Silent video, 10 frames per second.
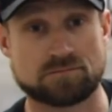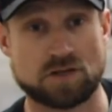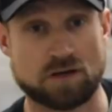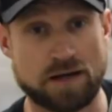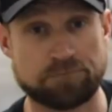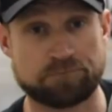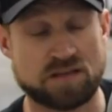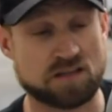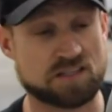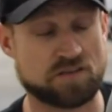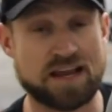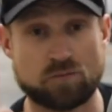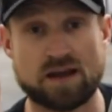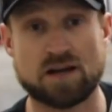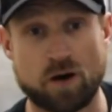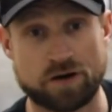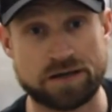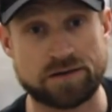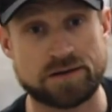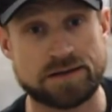All right. Because if you ain't ready to
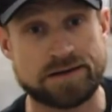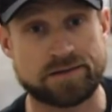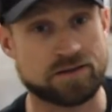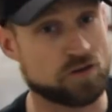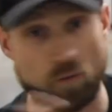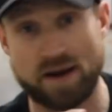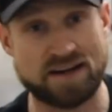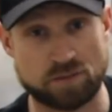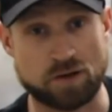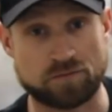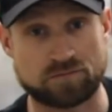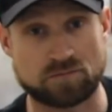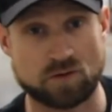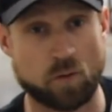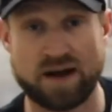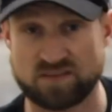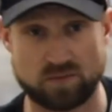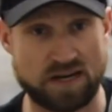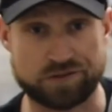party, then don't buy a turbo. Go buy some nitrous.